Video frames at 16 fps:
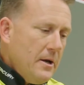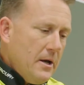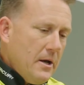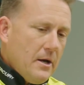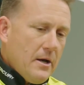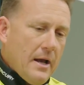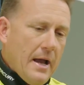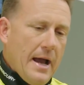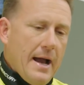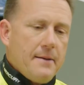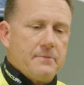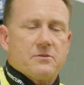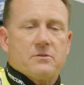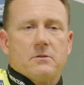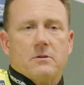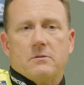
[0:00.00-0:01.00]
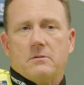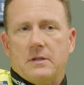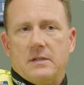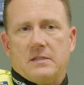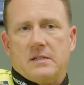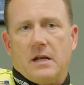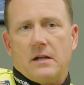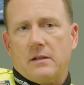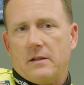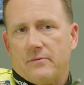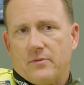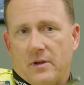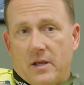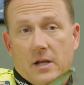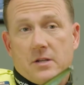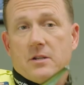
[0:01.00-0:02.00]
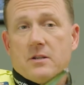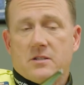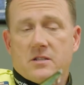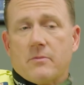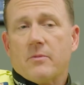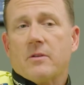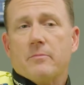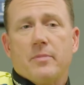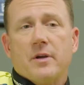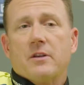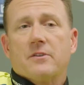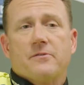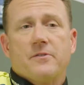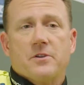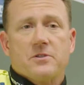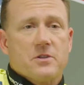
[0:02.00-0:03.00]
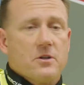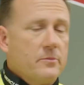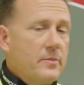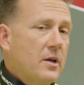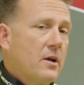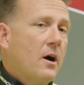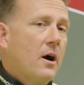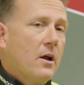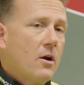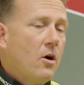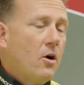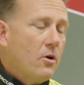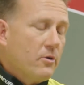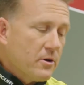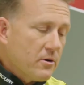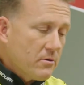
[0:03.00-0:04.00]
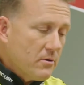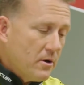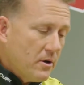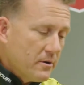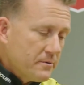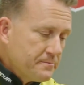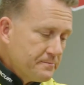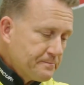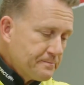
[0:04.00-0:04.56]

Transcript: absolutely deadly for catching some of the biggest fish that'll be caught all year long.